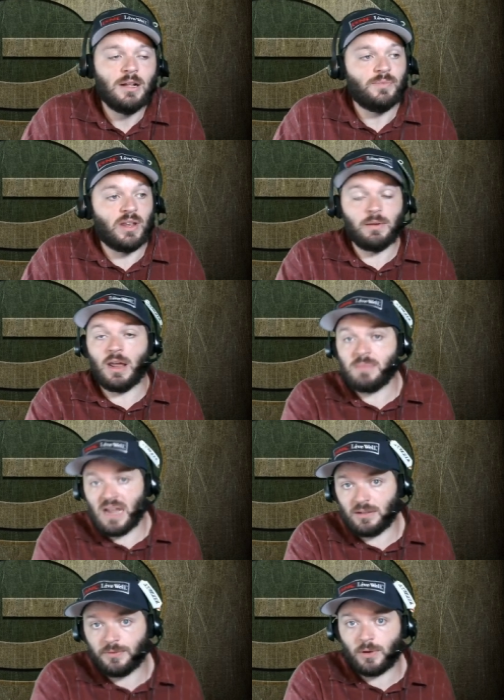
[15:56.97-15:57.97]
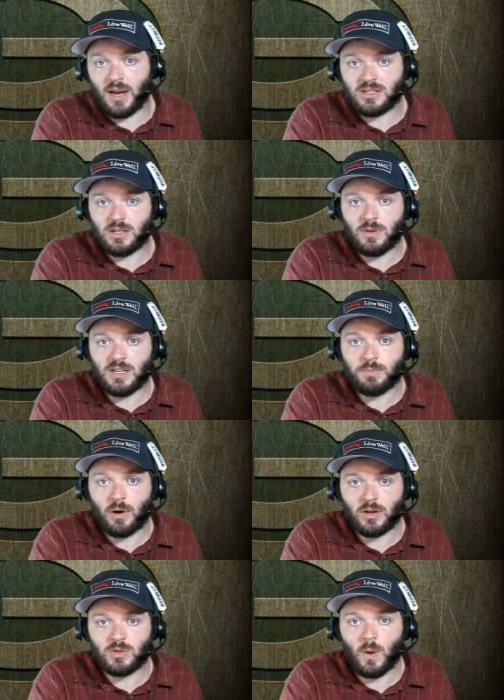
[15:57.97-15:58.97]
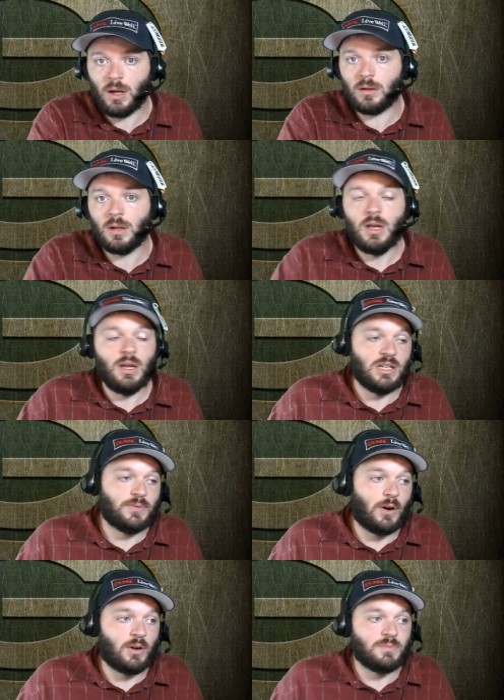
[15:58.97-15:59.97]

and, and Matt LaFleur has to do his part as well as far as